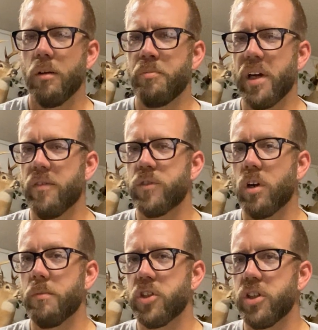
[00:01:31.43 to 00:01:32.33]
A pair of
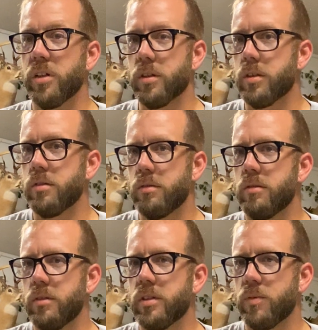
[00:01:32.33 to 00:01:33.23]
trauma shears.
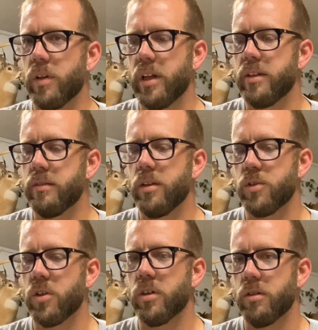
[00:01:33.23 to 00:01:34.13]
That's what
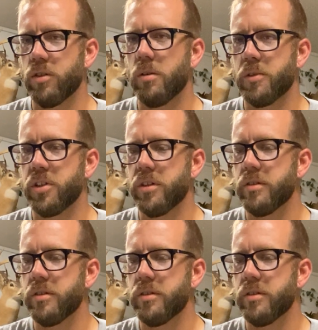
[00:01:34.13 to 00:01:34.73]
those are, trauma shears.